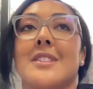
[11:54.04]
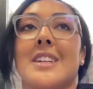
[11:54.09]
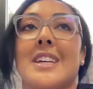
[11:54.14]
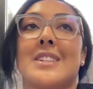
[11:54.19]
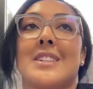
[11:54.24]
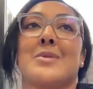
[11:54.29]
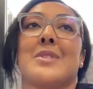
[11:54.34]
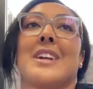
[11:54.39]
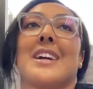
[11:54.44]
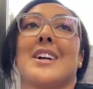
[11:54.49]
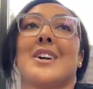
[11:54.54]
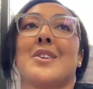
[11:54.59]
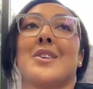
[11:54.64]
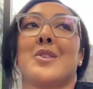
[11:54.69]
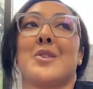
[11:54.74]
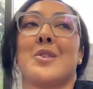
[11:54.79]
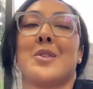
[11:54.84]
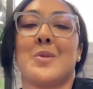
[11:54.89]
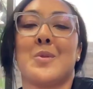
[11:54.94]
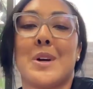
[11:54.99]
So that's when I the
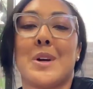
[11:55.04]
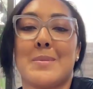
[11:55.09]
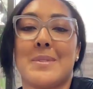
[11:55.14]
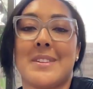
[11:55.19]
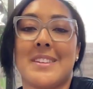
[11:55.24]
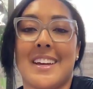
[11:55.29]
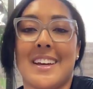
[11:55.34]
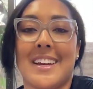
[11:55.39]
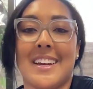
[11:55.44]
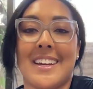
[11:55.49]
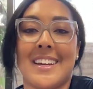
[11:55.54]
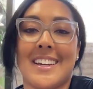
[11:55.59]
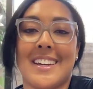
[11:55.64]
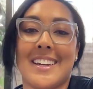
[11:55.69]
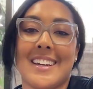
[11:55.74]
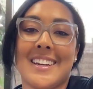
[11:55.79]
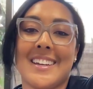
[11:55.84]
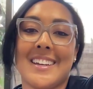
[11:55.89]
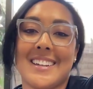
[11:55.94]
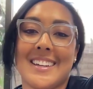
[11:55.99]
website.
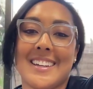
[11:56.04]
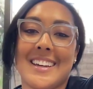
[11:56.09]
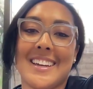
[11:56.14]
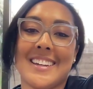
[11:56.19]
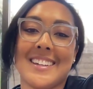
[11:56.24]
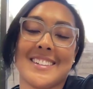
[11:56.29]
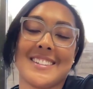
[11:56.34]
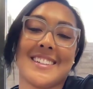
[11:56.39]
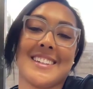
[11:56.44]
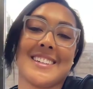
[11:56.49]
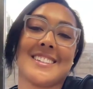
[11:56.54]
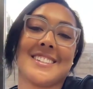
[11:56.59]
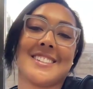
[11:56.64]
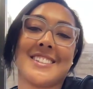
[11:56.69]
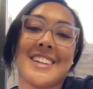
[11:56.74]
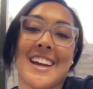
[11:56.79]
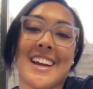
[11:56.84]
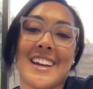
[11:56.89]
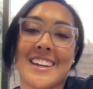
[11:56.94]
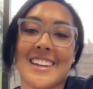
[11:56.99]
Entry, yeah. And it says
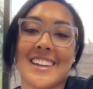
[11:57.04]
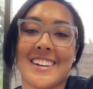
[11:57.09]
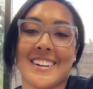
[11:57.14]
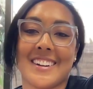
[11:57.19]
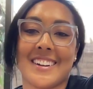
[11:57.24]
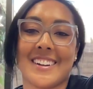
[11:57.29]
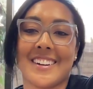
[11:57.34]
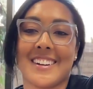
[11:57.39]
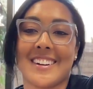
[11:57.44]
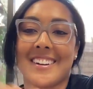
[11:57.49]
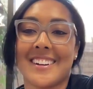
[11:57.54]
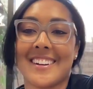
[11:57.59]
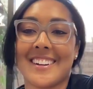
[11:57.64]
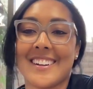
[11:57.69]
chat here.